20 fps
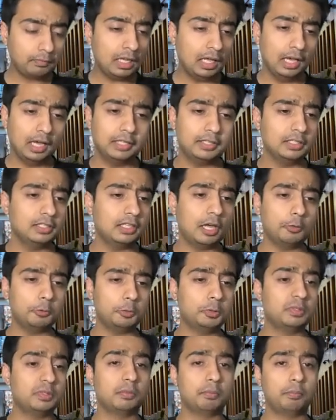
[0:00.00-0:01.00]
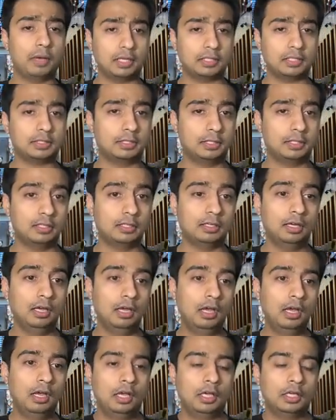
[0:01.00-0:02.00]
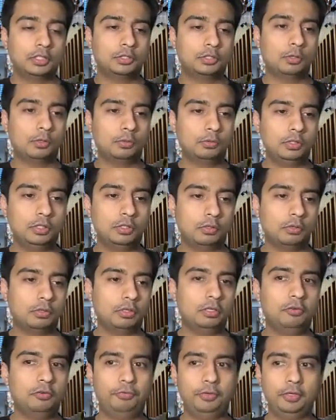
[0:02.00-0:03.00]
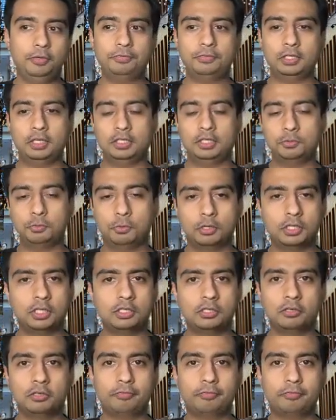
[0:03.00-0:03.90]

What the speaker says: I think that would be the best thing. So, if things work in your